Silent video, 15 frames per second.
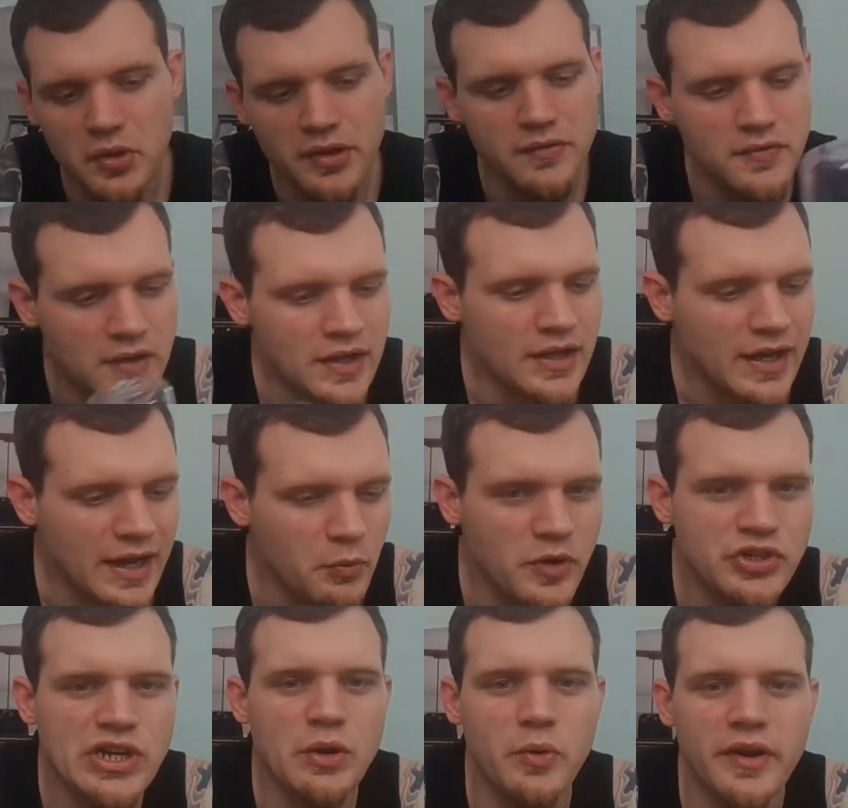If I
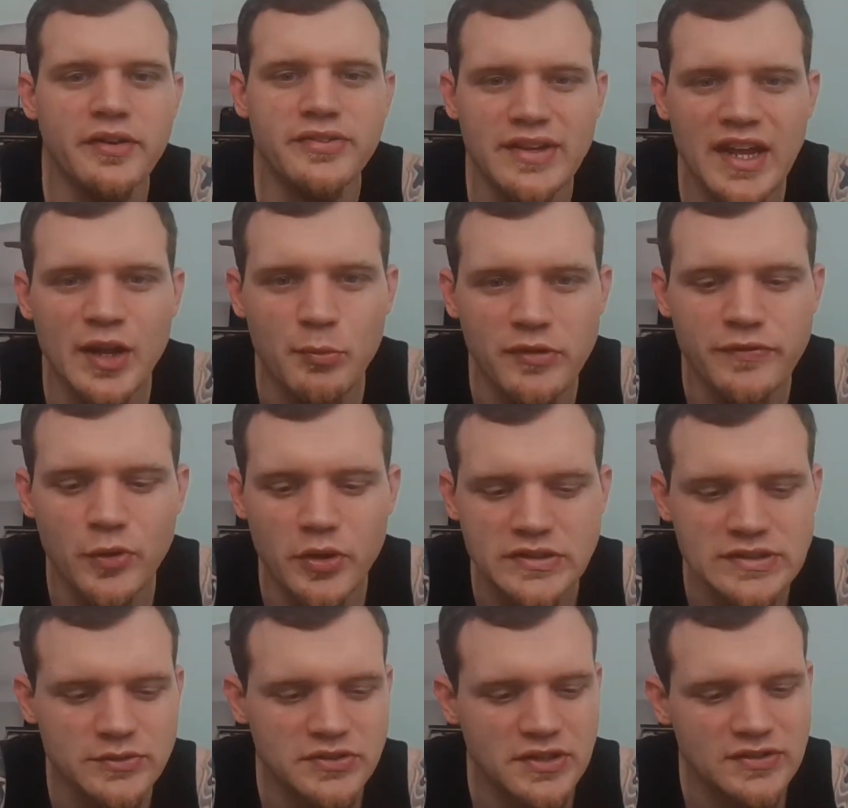wish I would have said it before, because
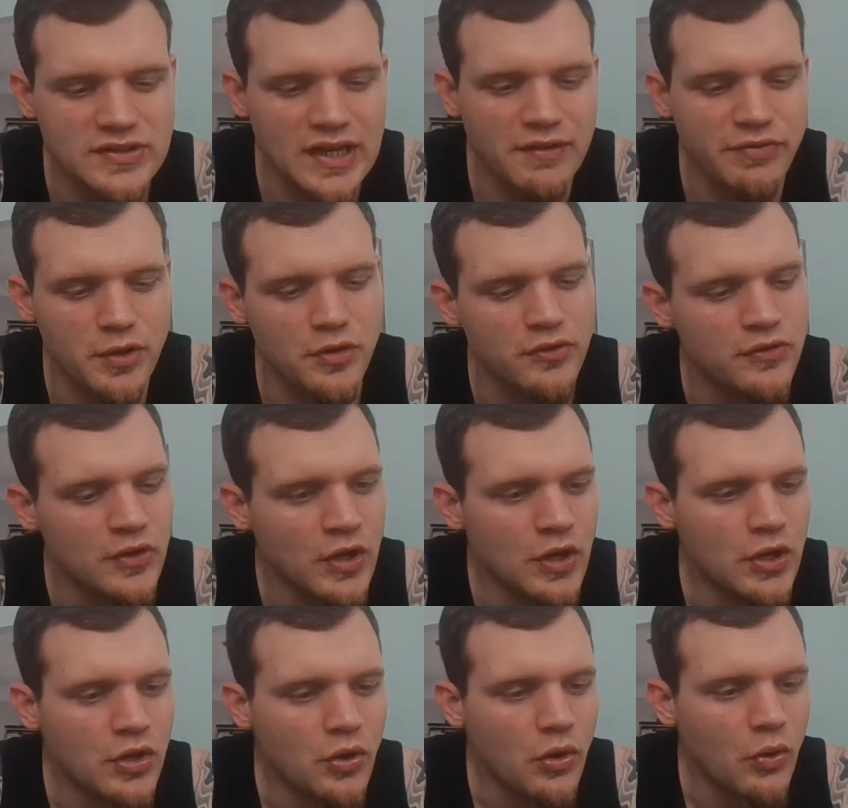I was going to say if there's
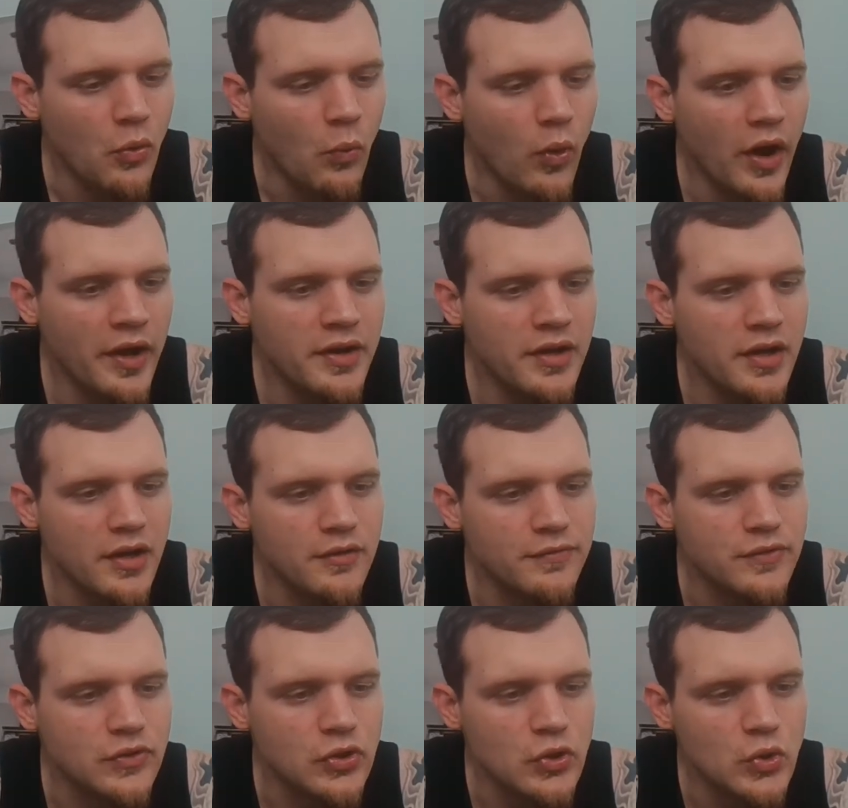one of
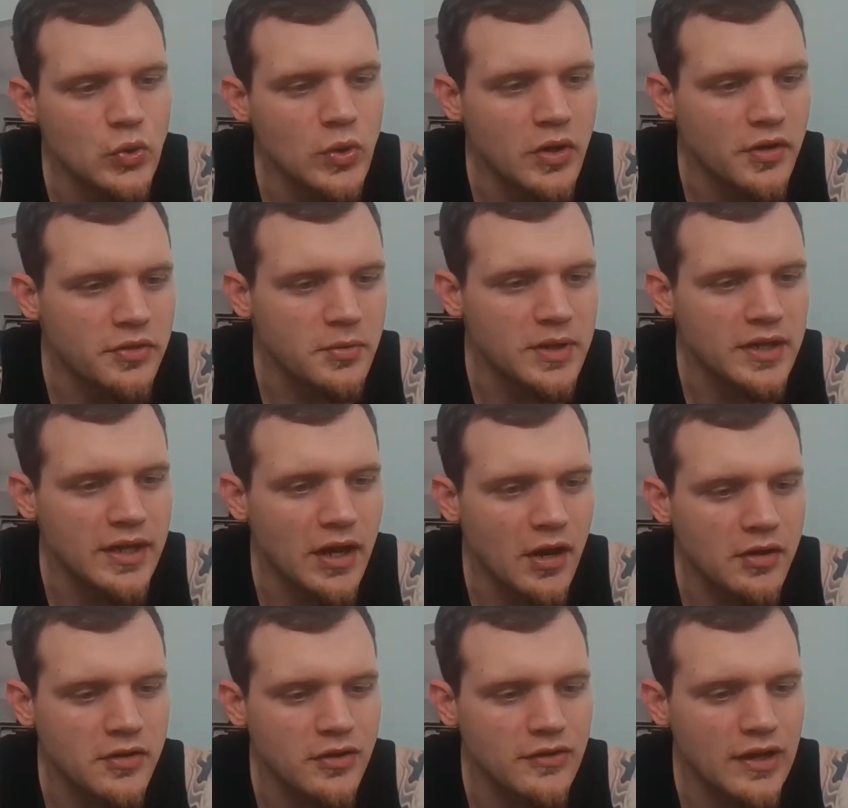2 or 3
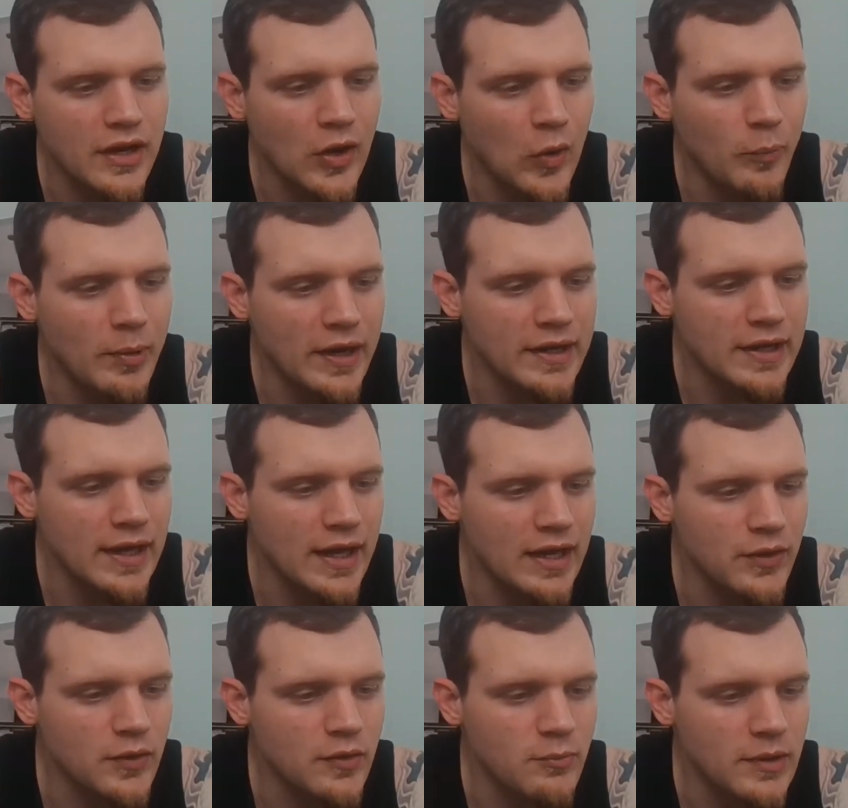characters I'd hope I get,
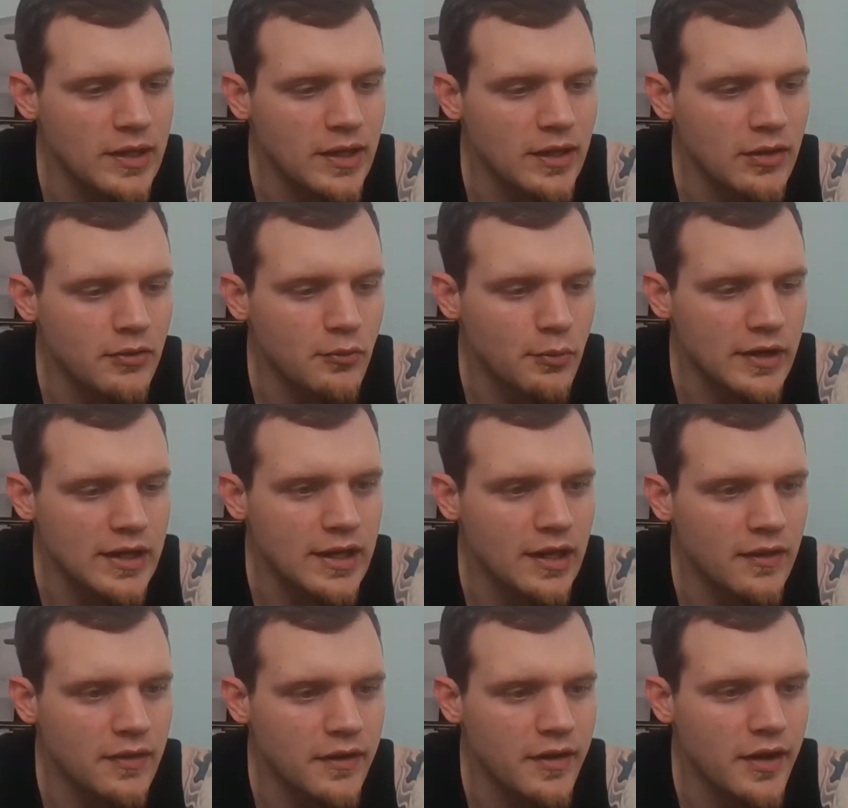it would be
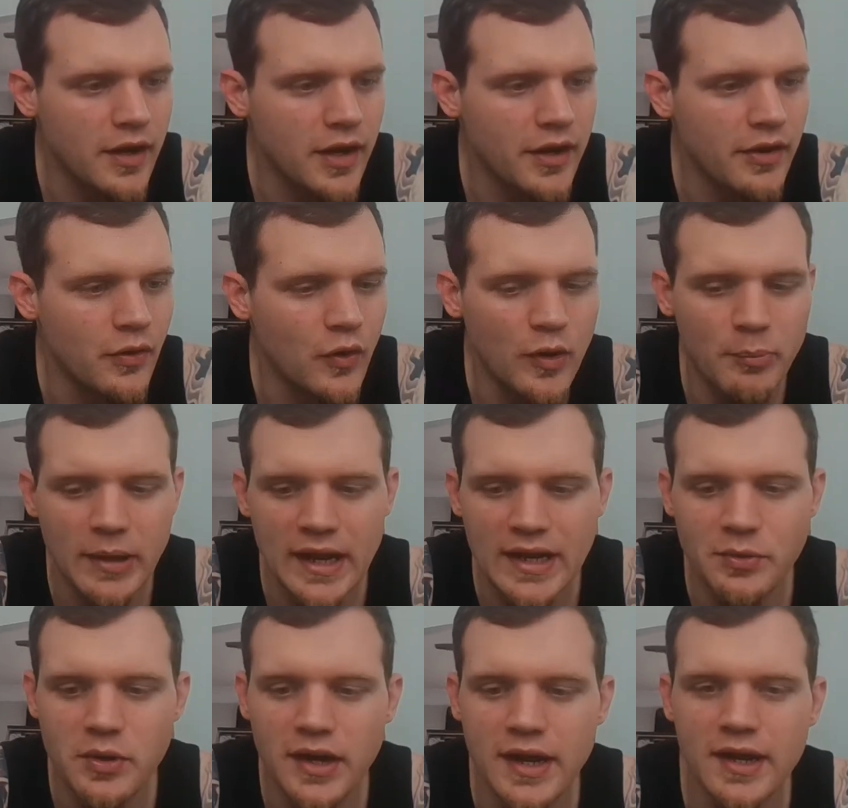Regan, the Nun, or
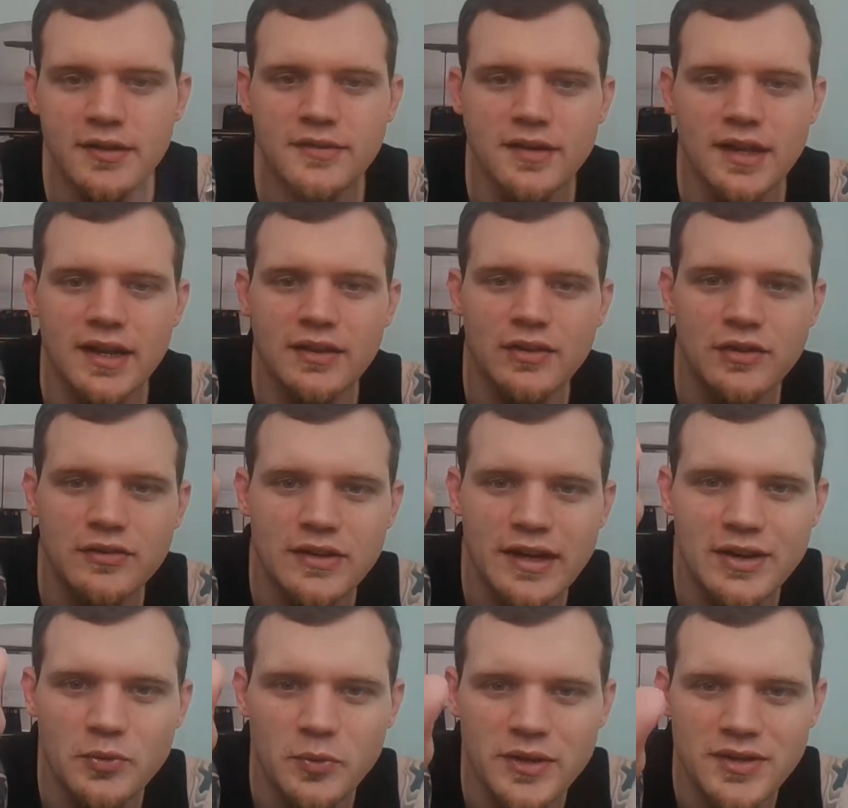Pennywise, and it looks
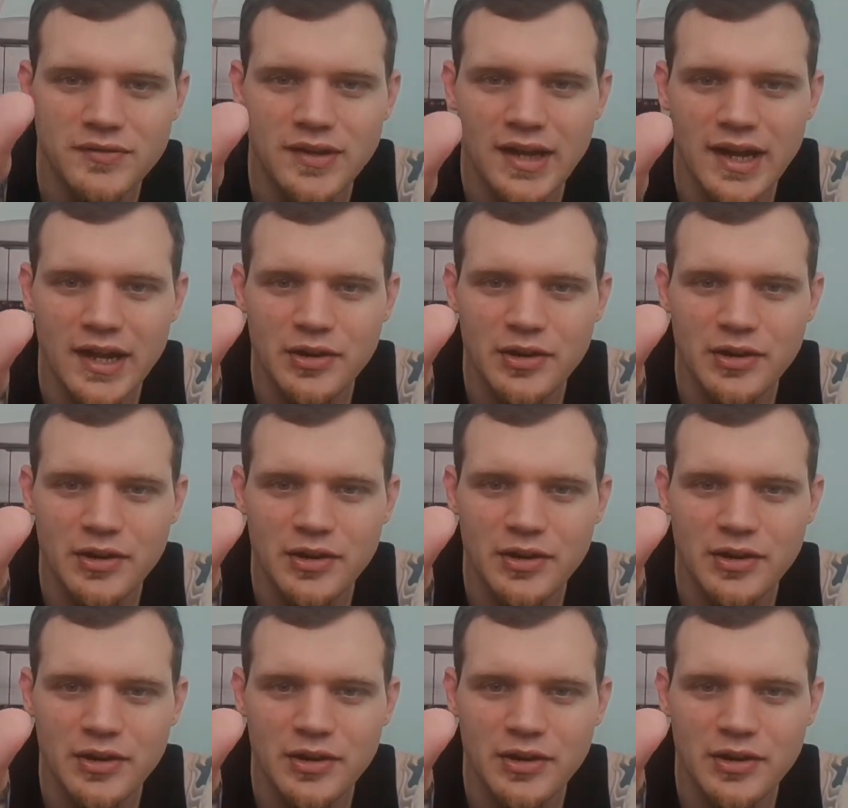like we've got